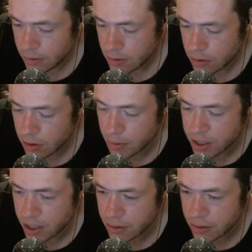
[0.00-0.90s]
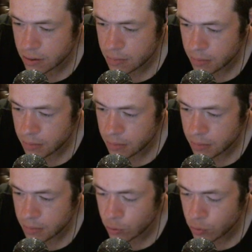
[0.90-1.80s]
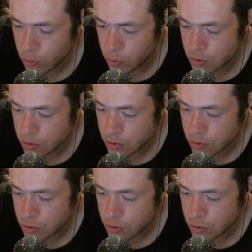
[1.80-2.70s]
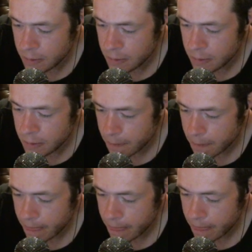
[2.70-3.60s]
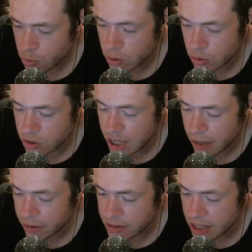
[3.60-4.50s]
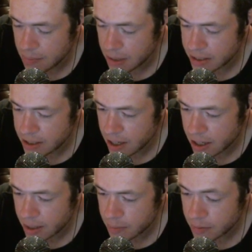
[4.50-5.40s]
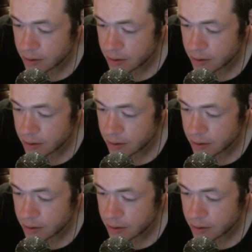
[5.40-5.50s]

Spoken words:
The Pretender by Foos. Three Doors Down, It's Not My Time.